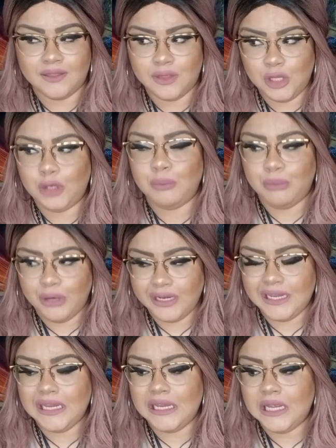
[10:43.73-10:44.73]
third
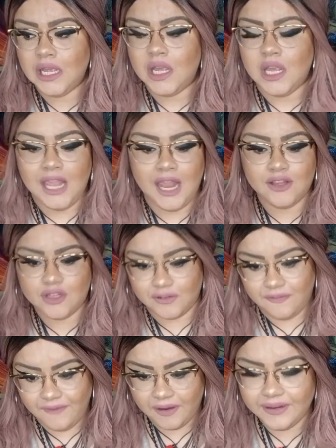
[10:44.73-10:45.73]
party
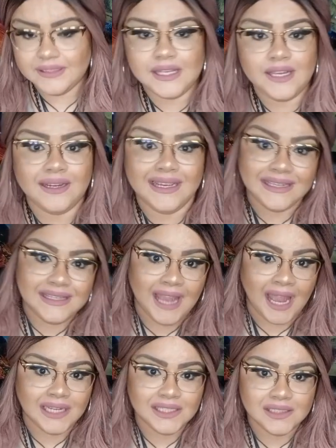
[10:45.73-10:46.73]
interference here
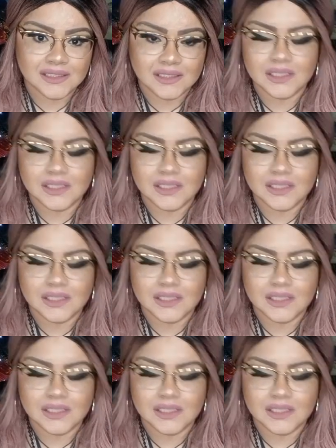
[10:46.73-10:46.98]
again.